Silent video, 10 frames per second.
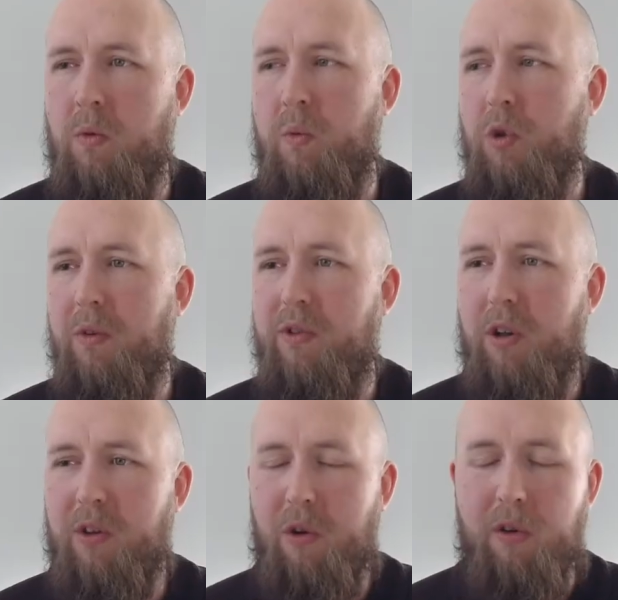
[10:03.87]
Once we've got
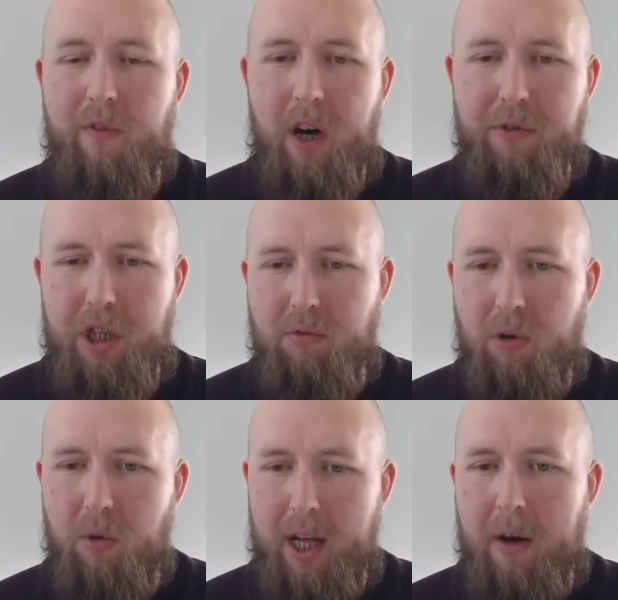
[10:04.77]
the whole 5G
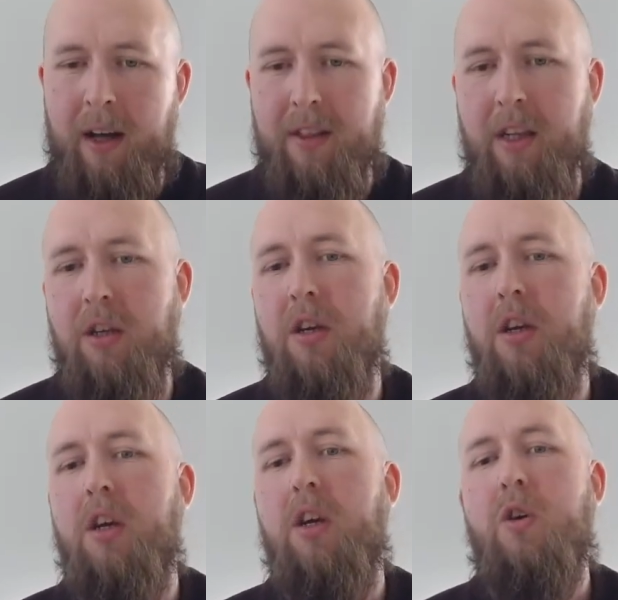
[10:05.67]
rolled out, I think
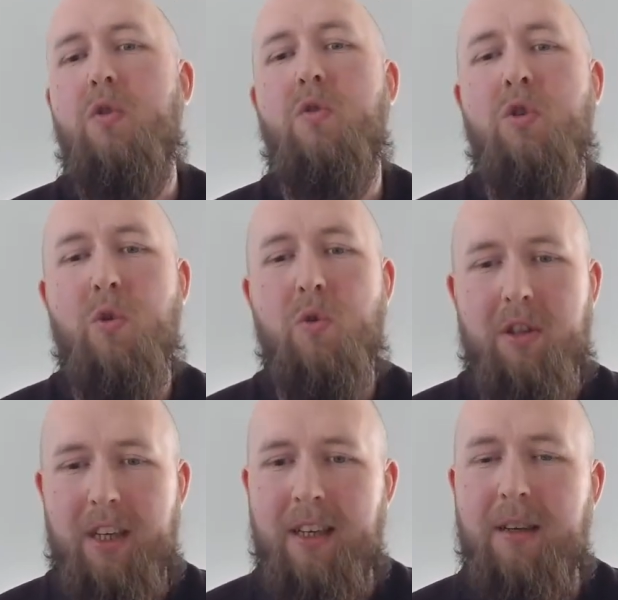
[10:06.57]
you'll
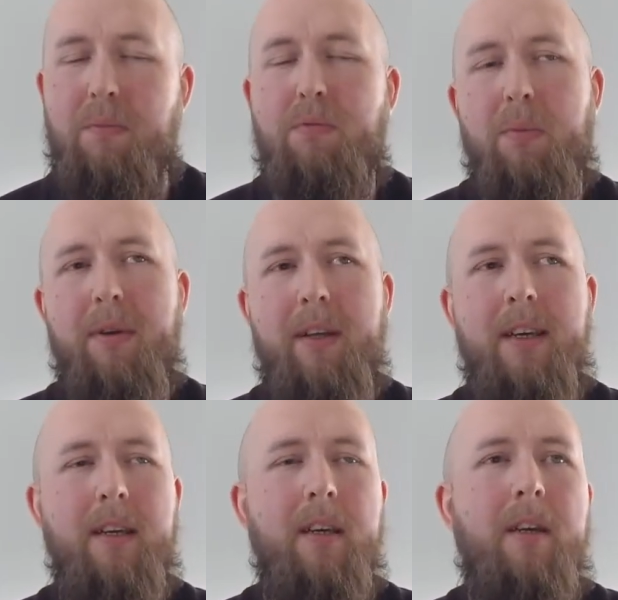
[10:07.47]
see
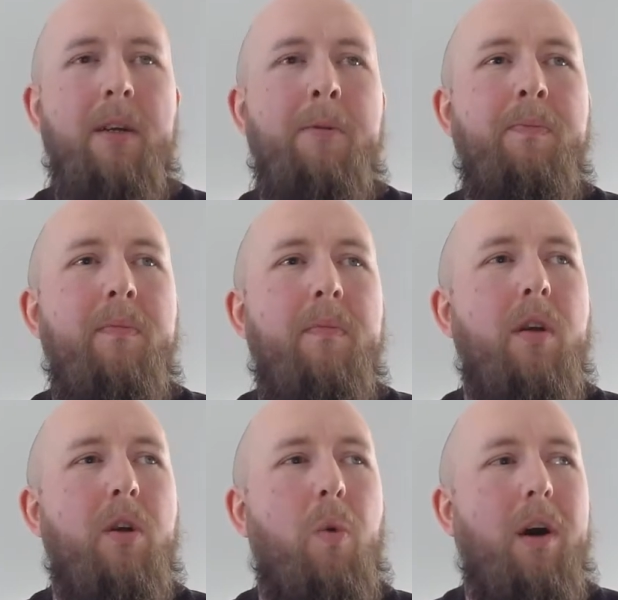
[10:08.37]
probably
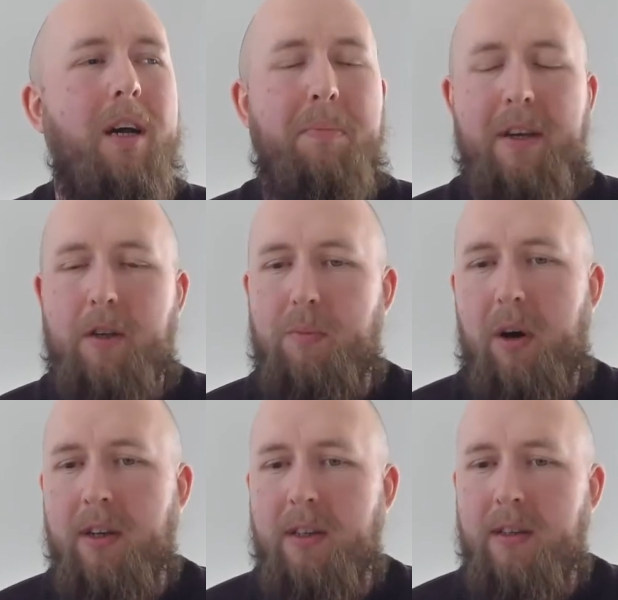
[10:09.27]
quite a big
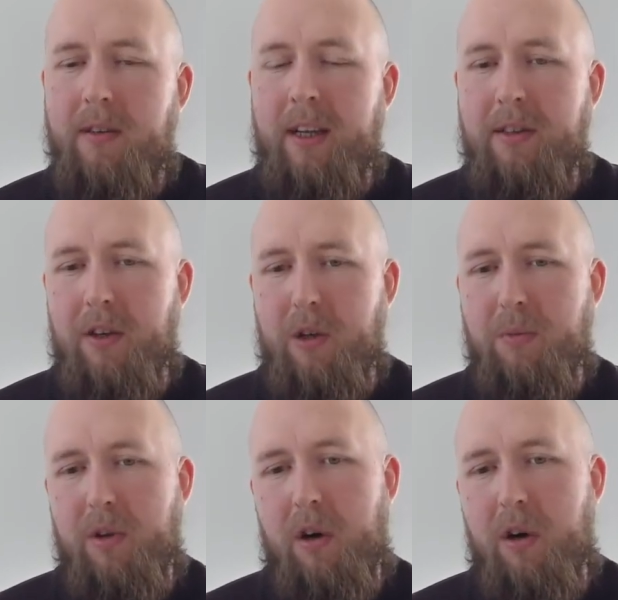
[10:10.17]
spike in
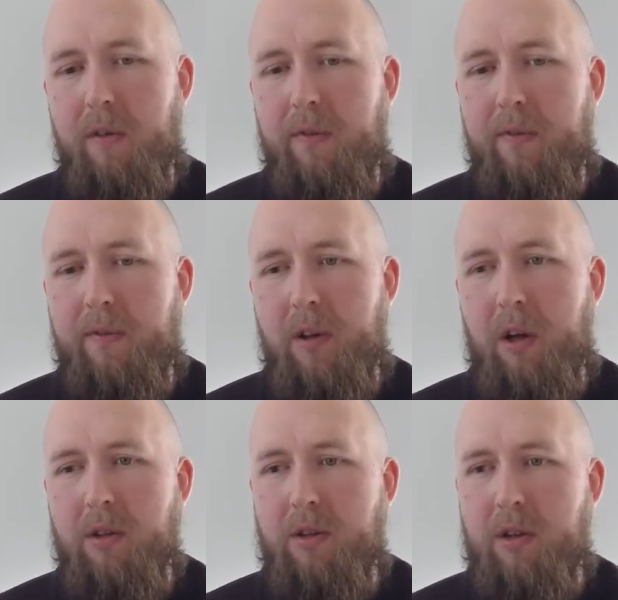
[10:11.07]
terms of
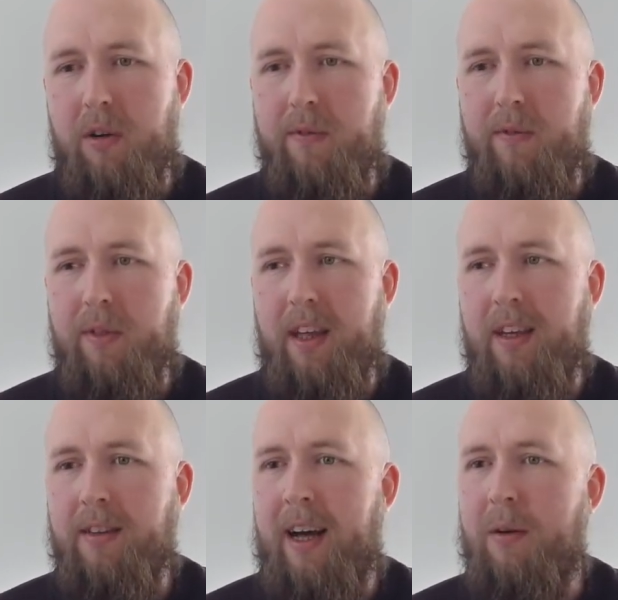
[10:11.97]
lots of
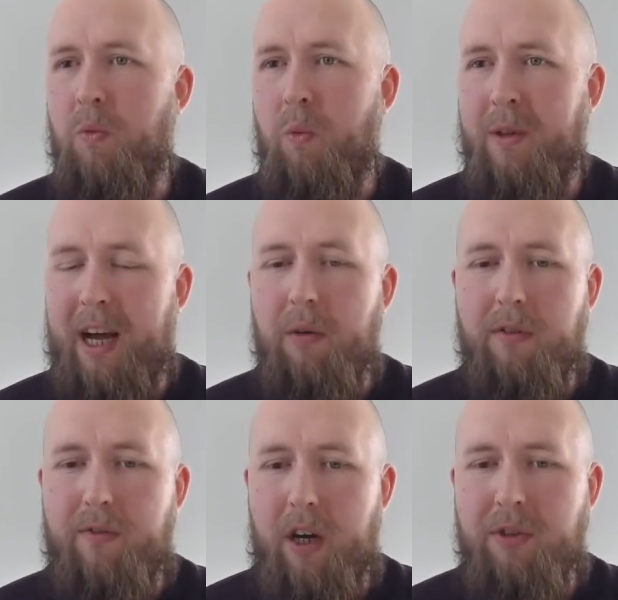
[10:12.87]
things that without the
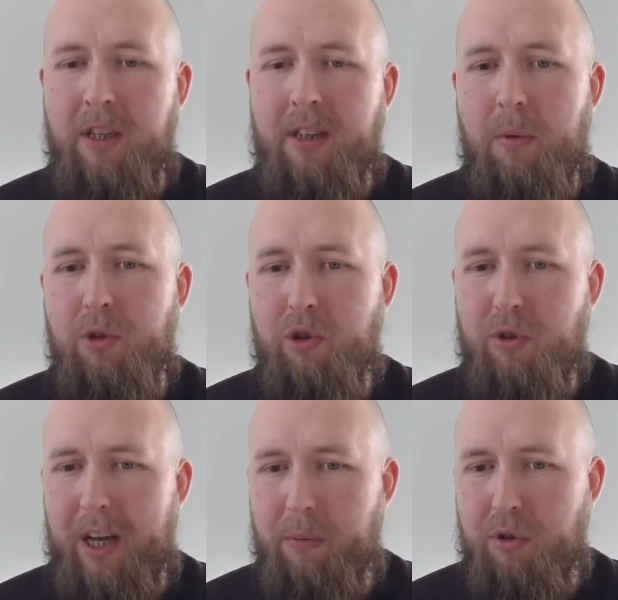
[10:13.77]
5G that we're just
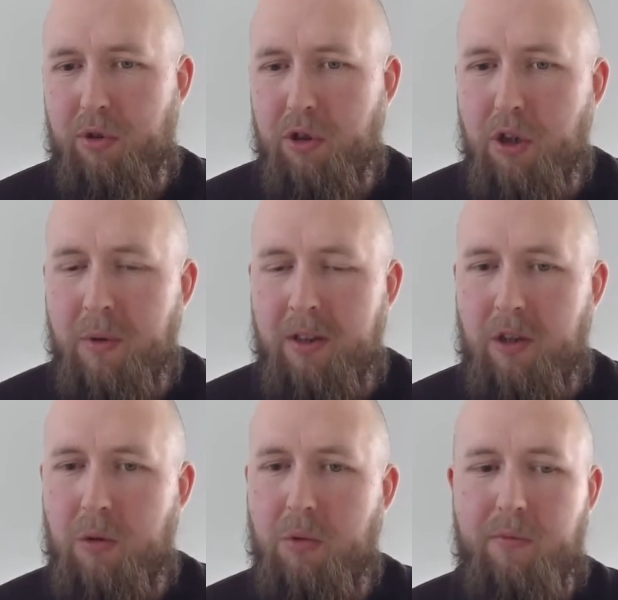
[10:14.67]
not able to do in
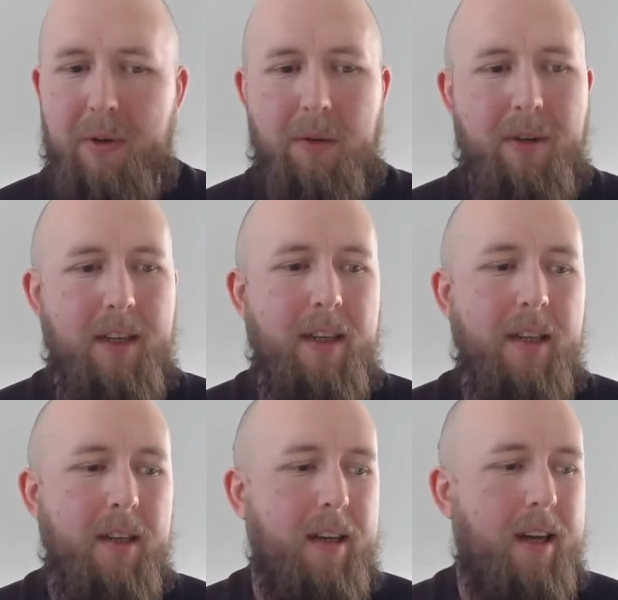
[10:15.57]
terms of maybe
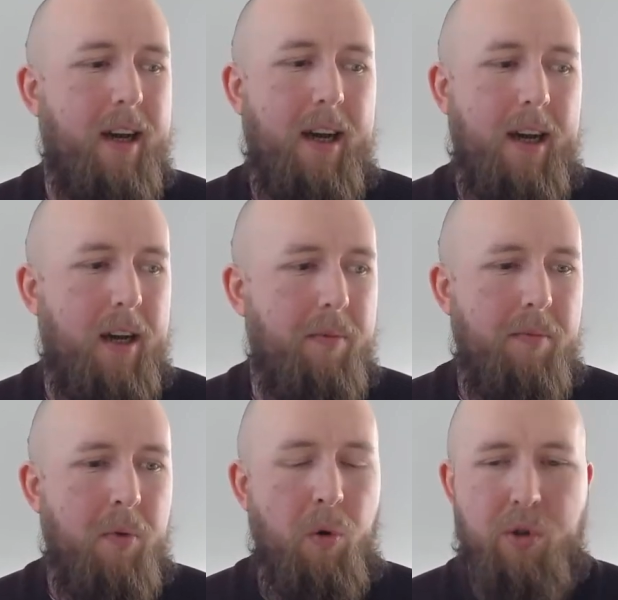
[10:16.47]

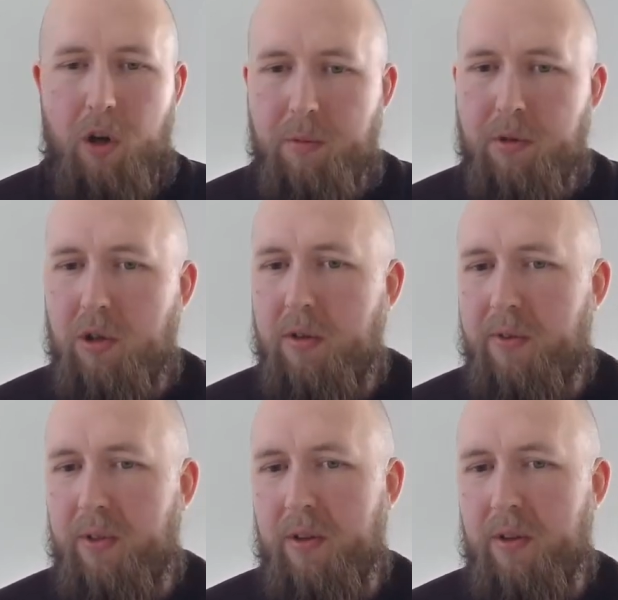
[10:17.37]
autonomous stuff.